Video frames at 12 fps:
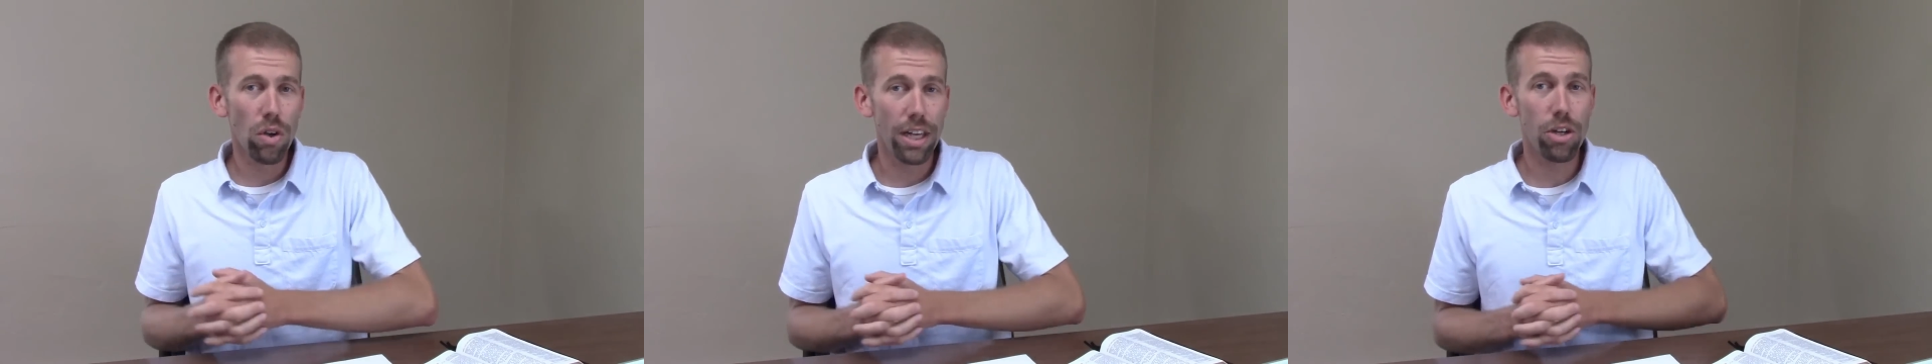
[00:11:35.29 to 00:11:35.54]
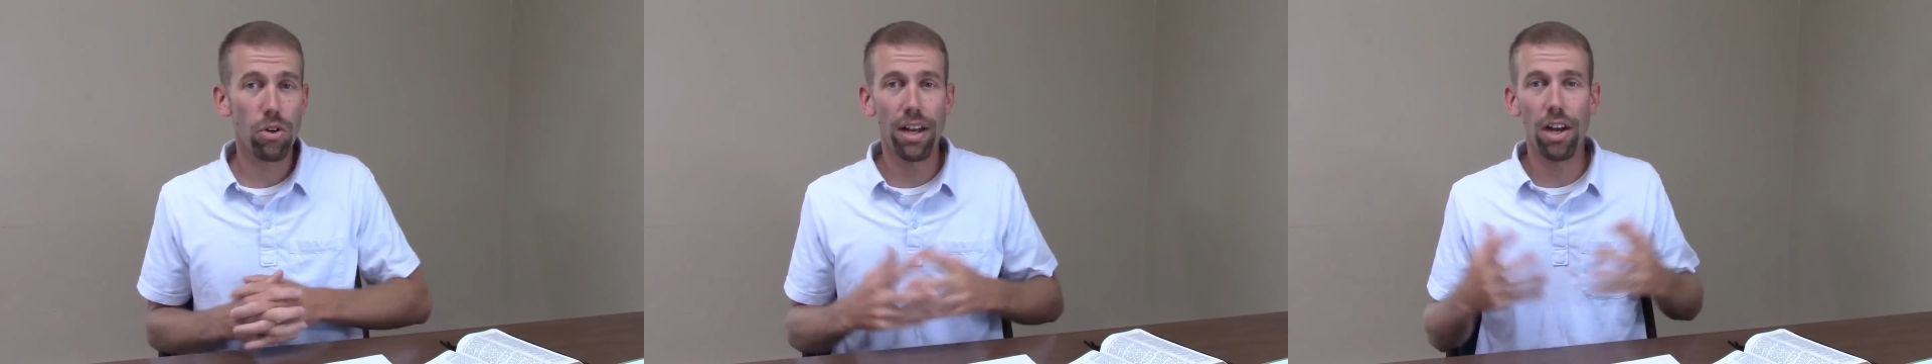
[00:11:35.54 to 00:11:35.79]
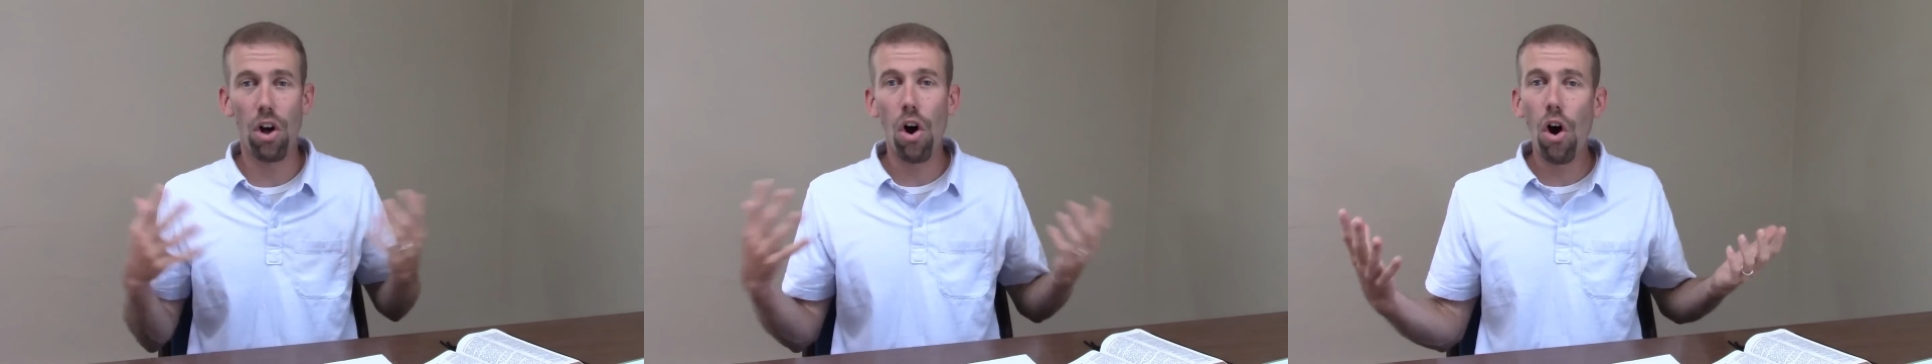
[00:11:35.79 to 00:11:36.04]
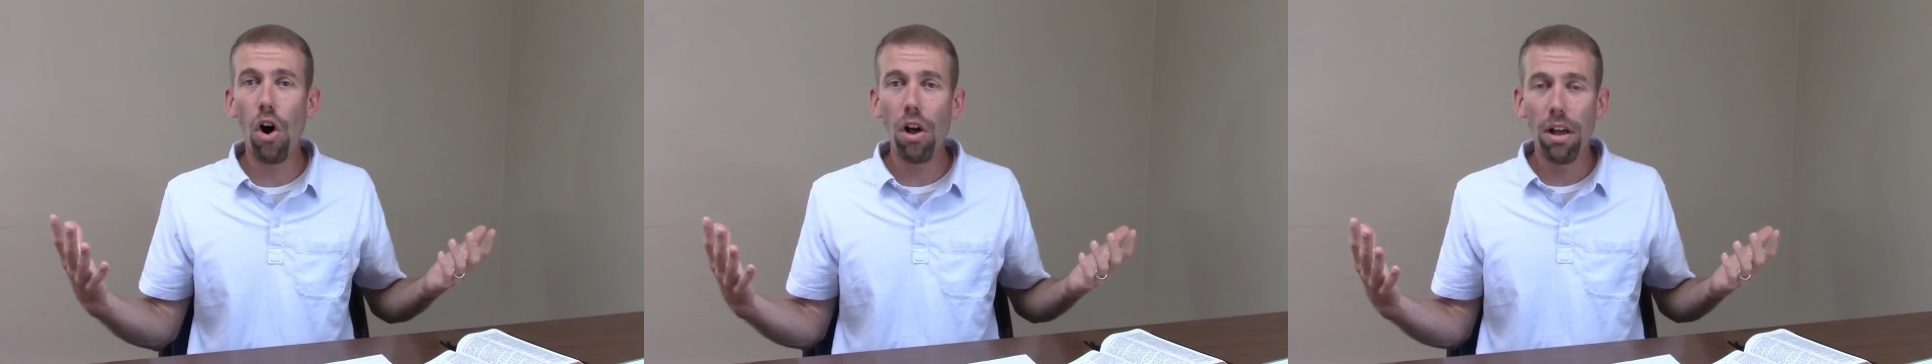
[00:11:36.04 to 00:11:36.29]
He created
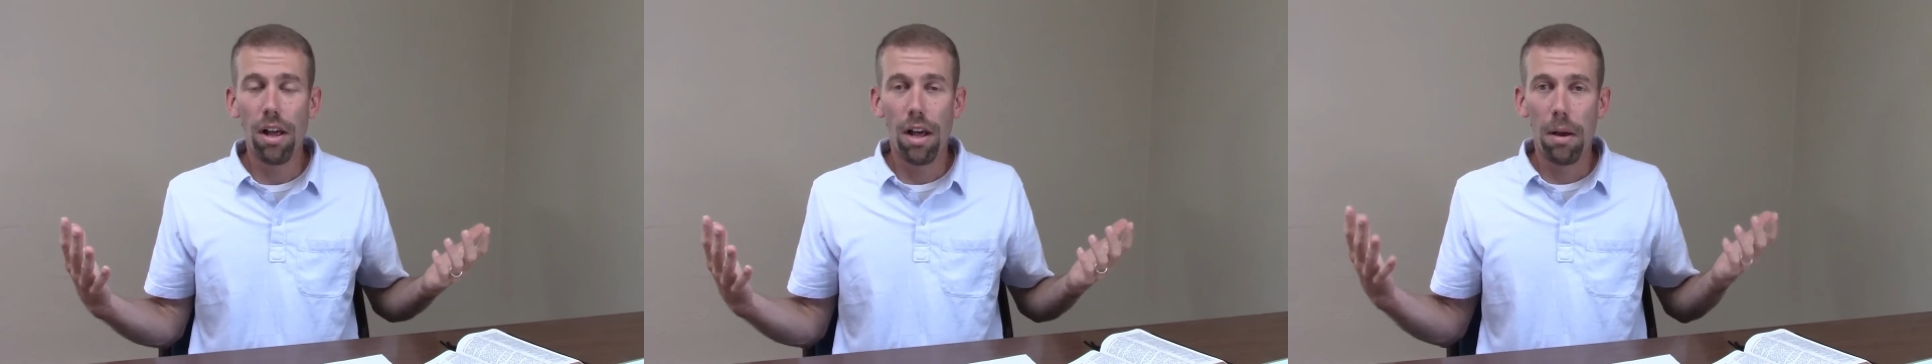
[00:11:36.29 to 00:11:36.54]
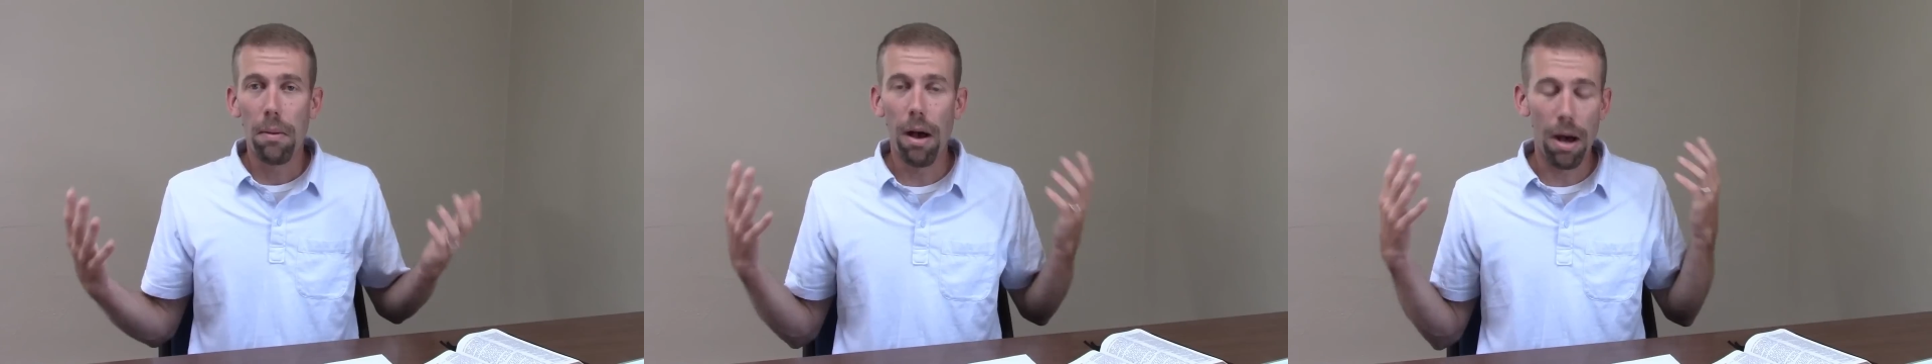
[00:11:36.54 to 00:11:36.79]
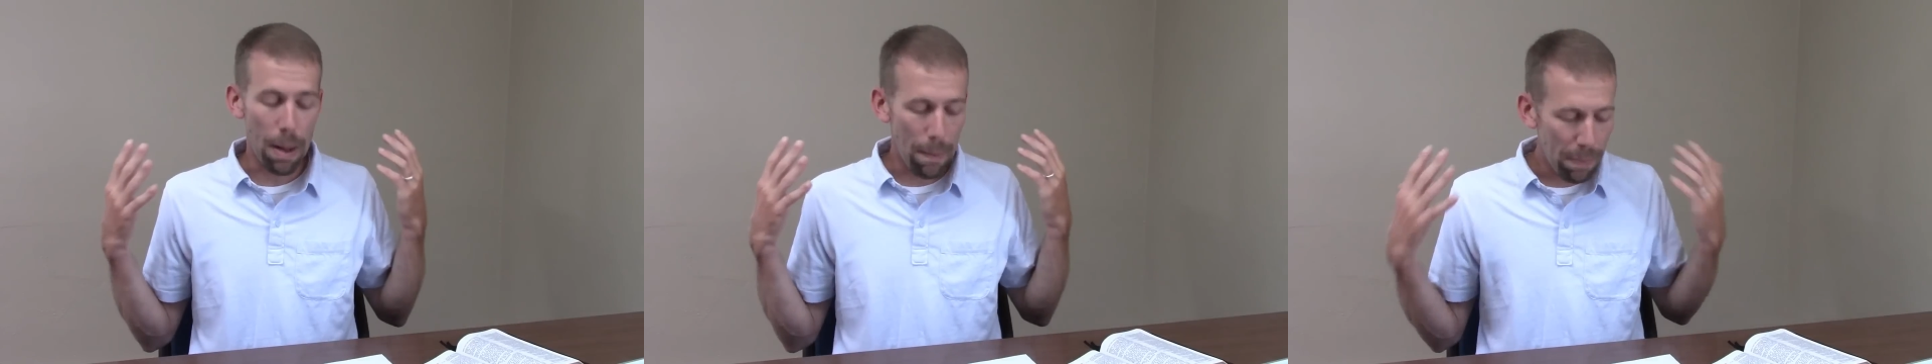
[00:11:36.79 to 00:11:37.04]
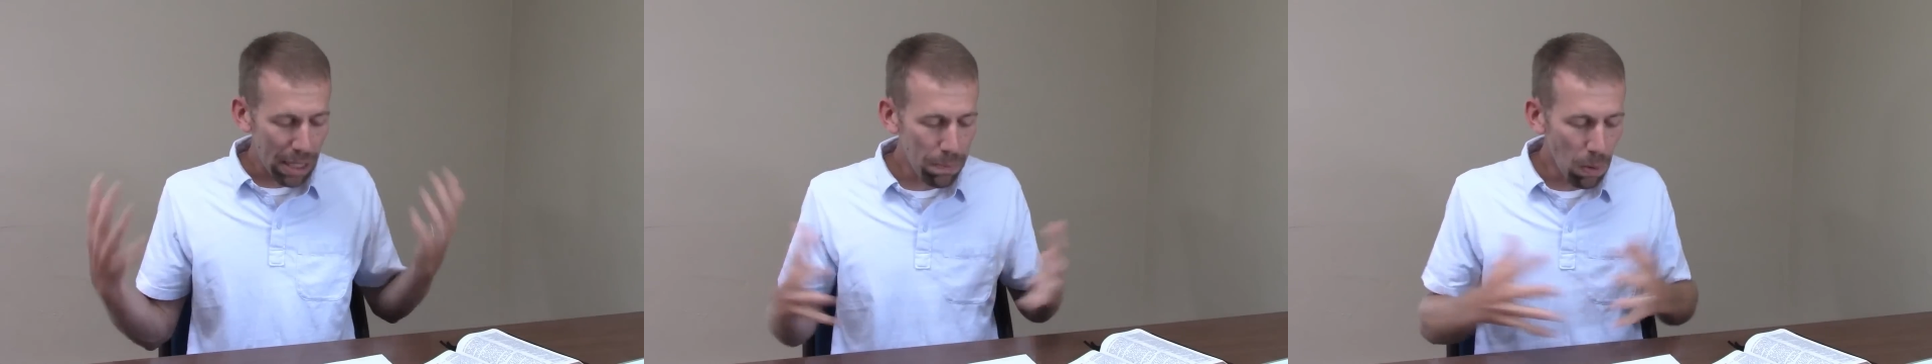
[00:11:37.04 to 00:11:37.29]
all uh,
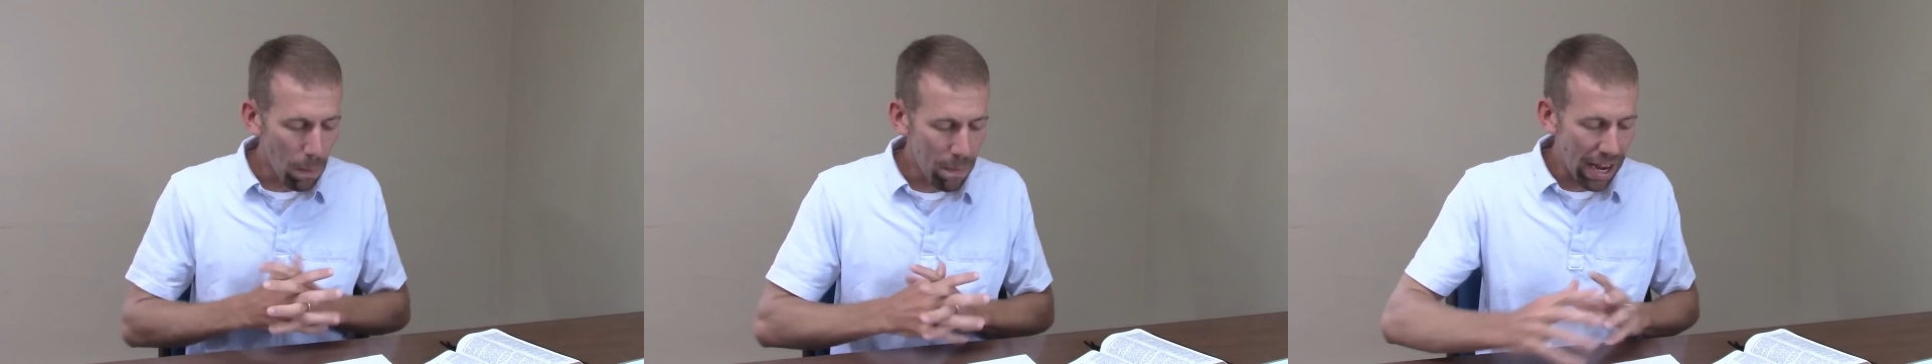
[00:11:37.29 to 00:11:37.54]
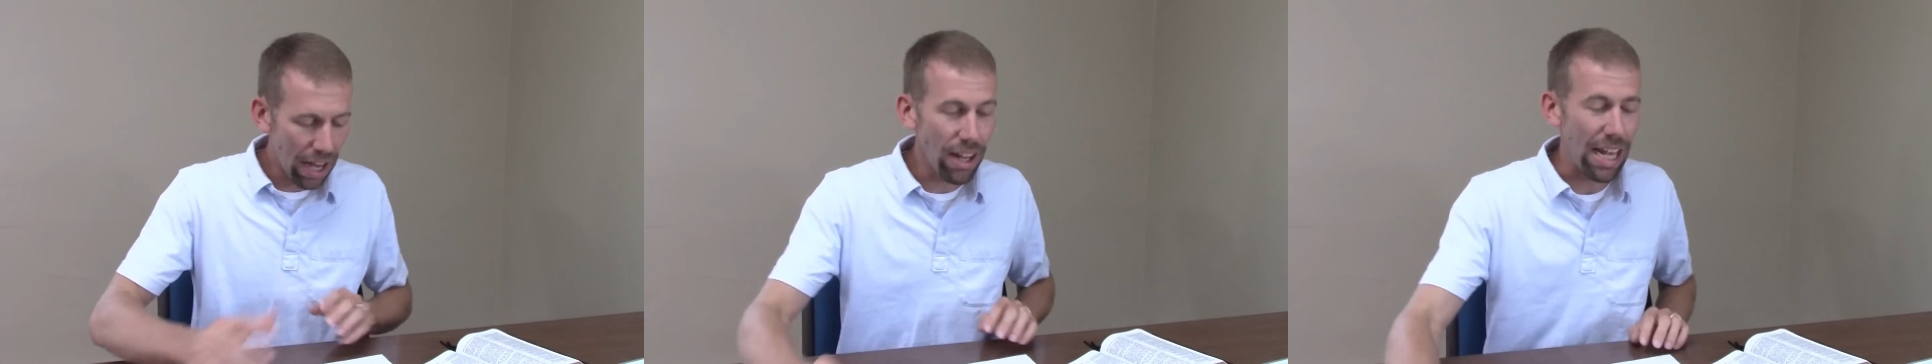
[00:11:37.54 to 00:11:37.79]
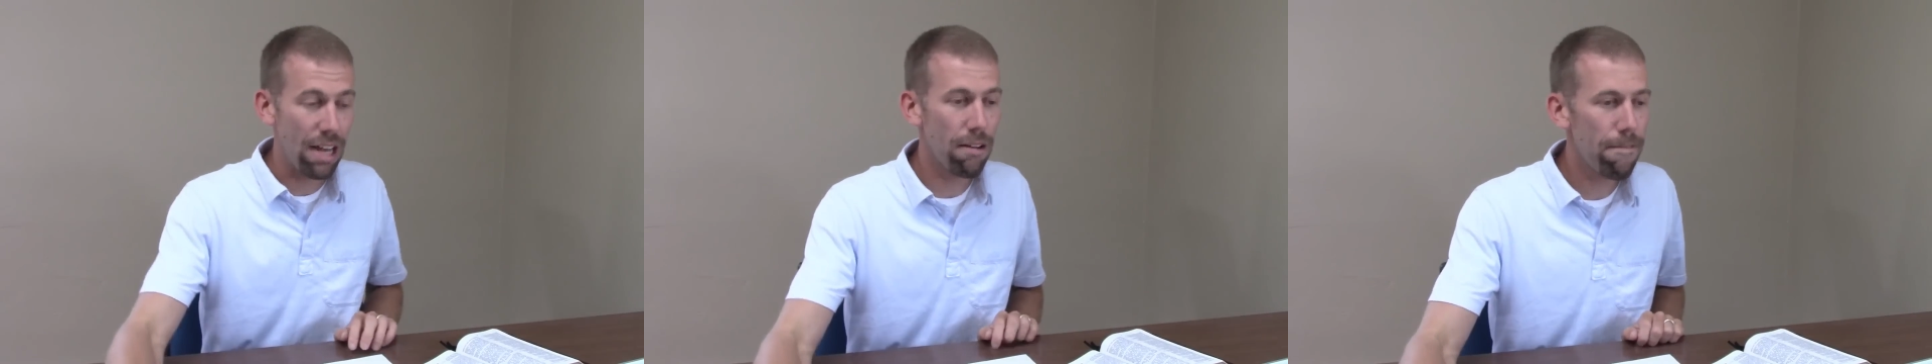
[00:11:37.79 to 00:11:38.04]
people, male and